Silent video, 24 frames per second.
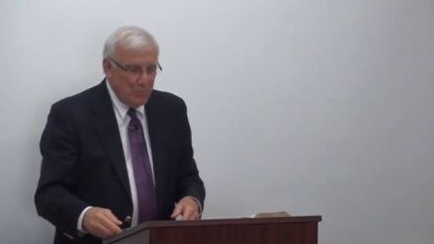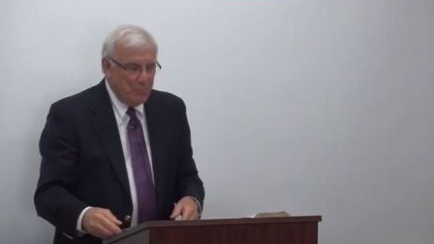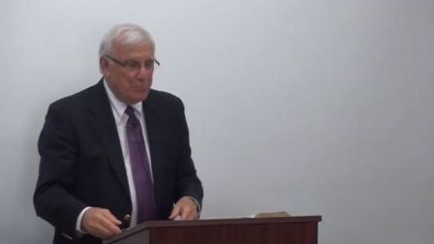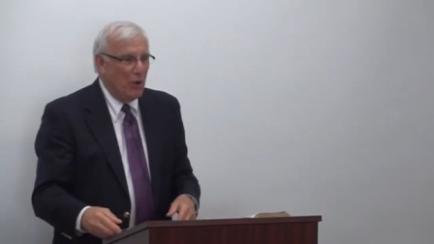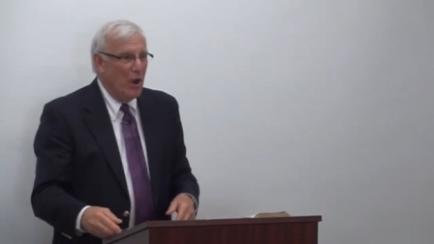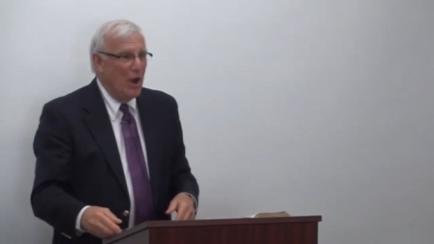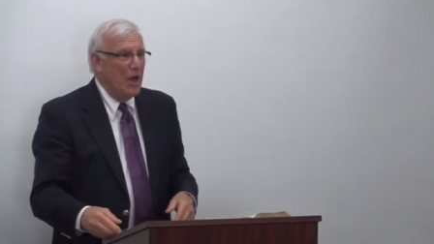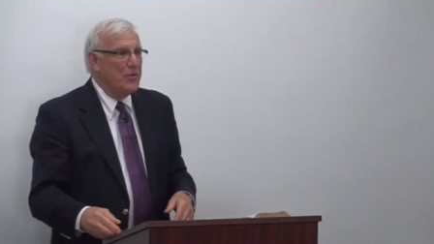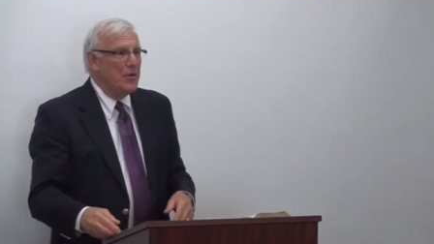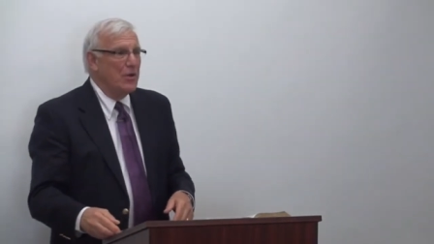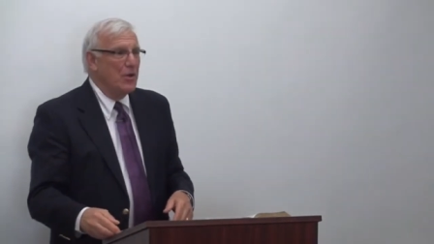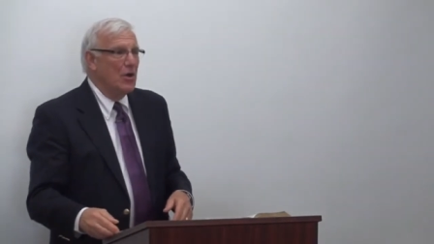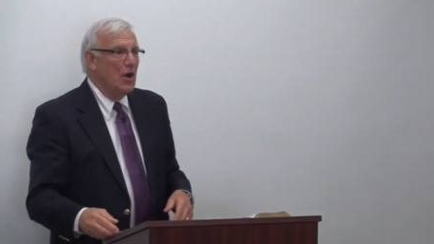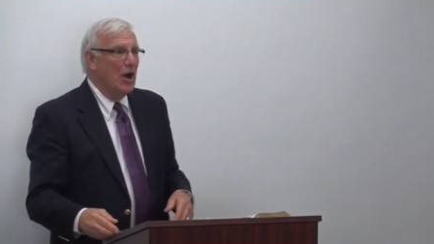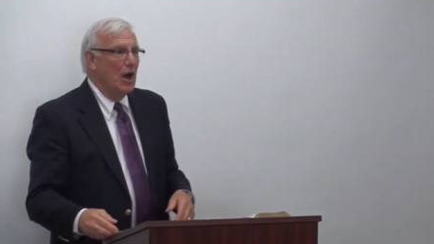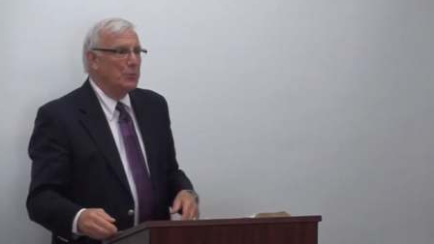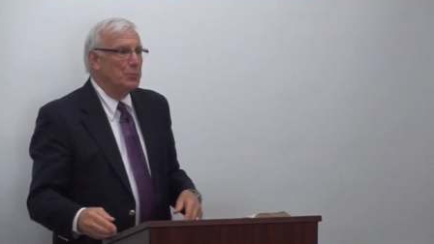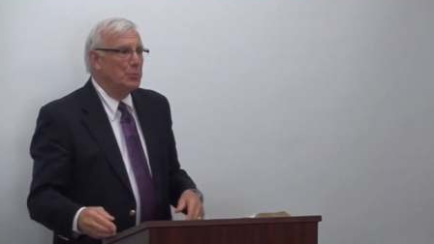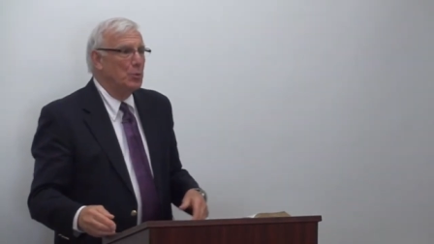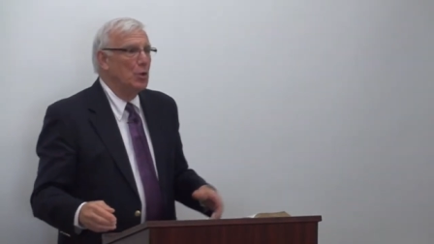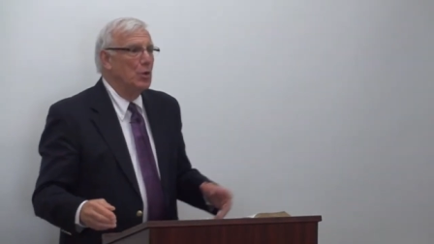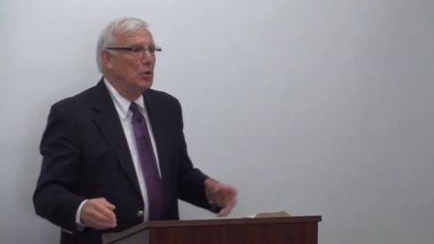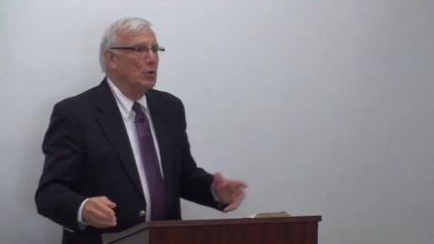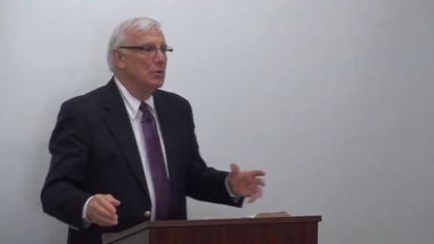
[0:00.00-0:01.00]
pray that
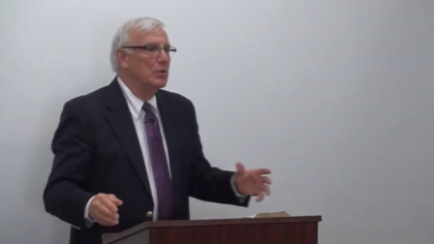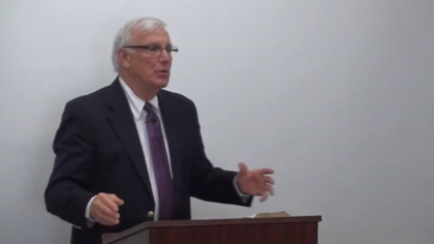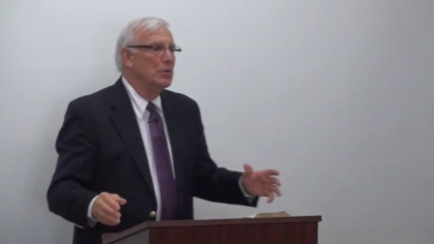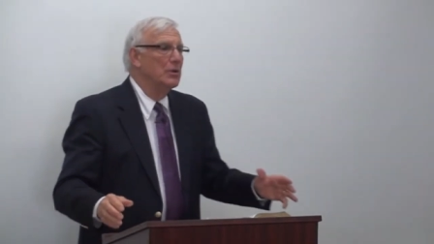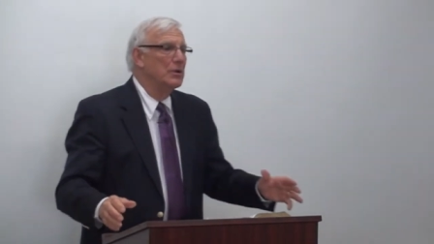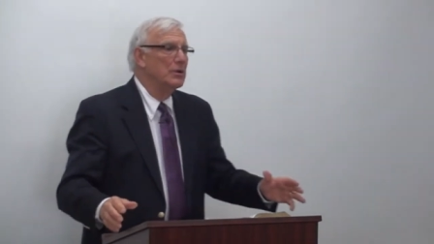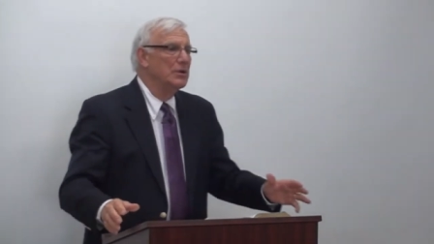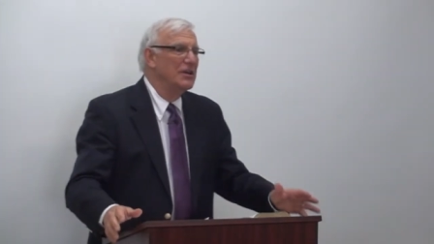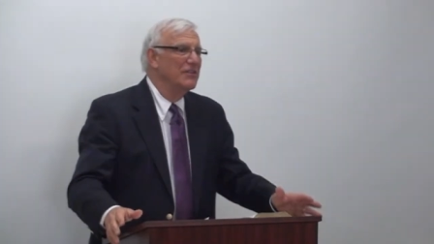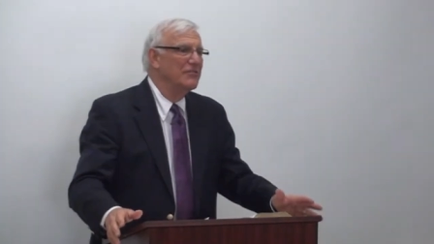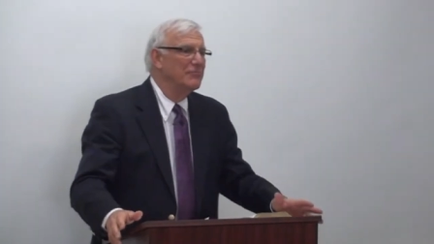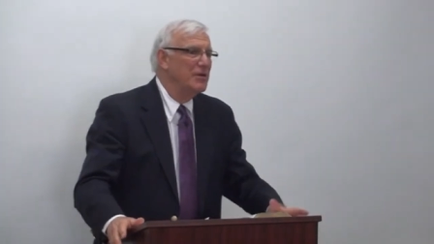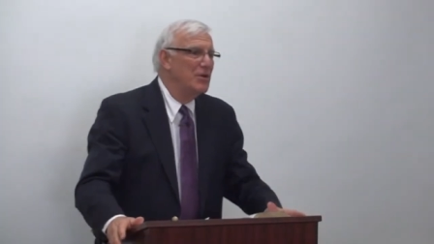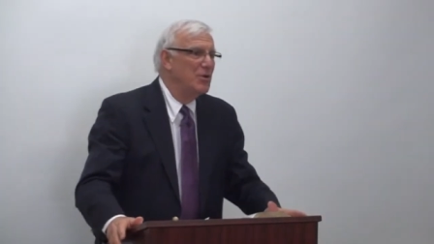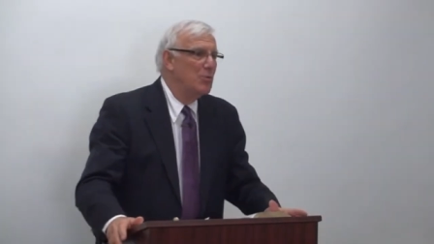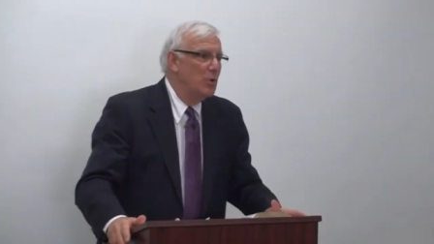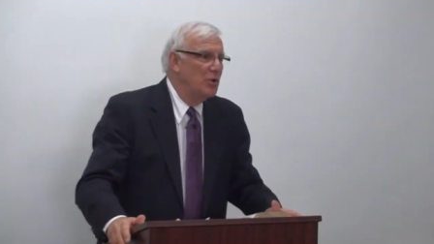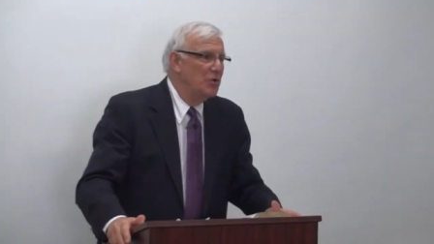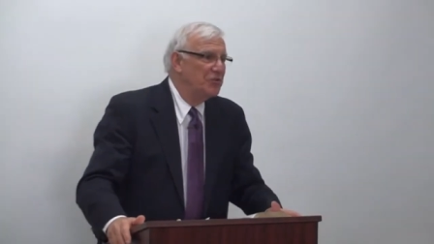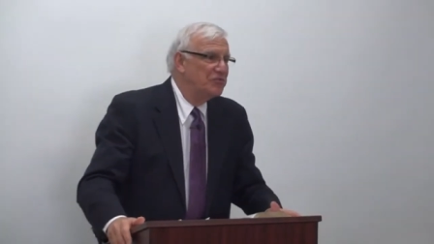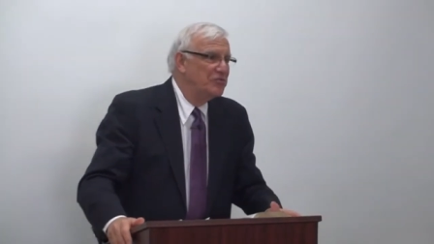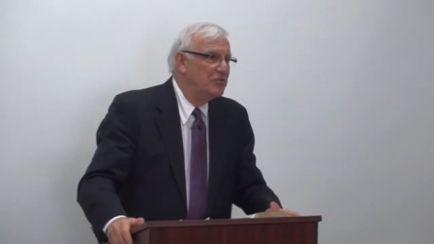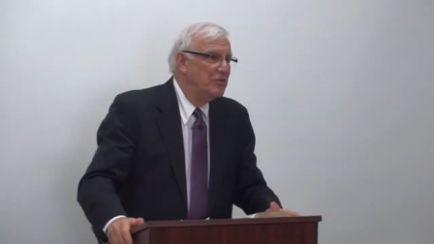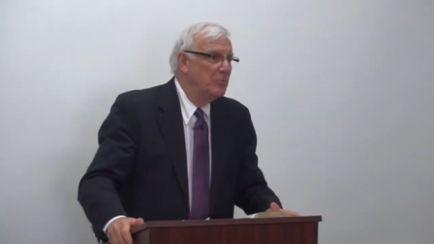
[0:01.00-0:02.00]
God will give me
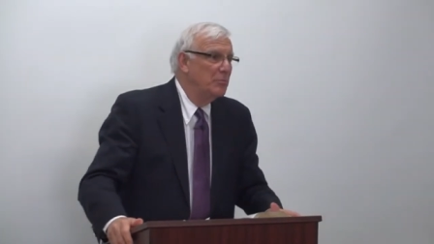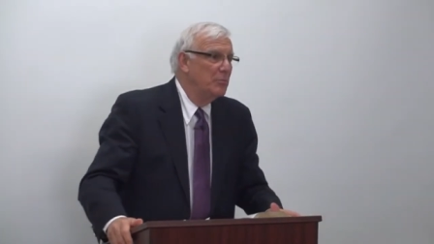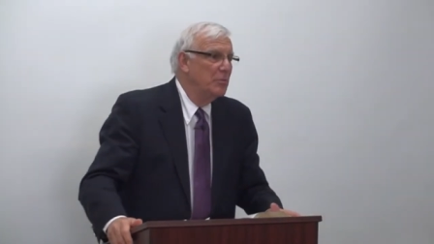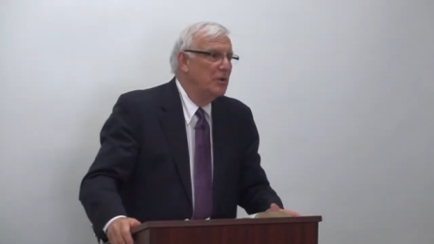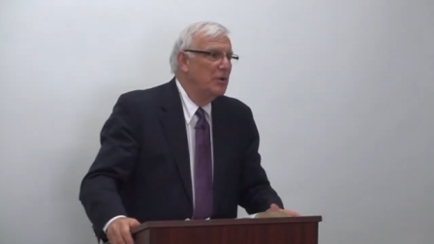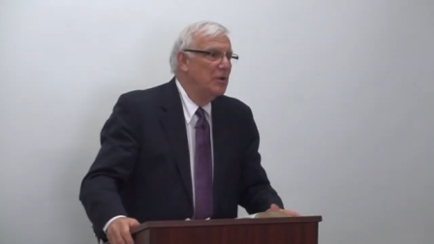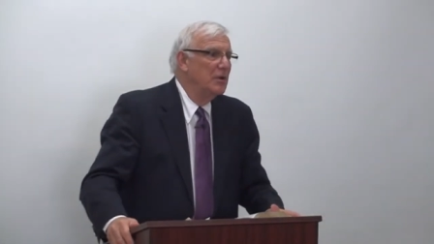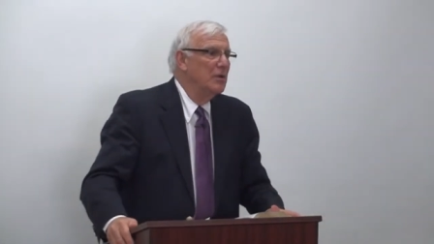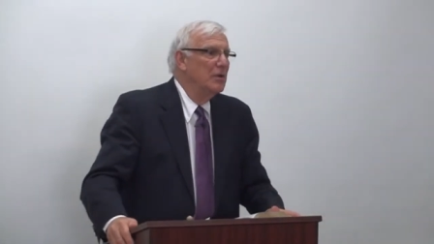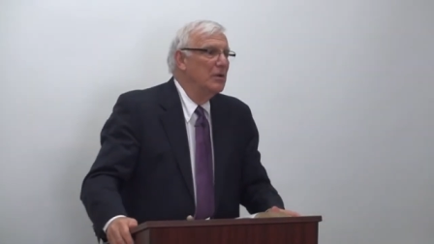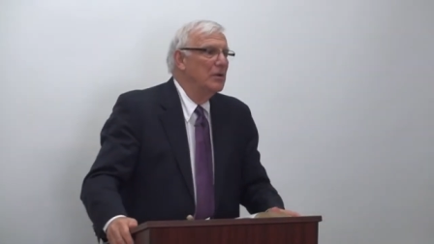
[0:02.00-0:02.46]
wisdom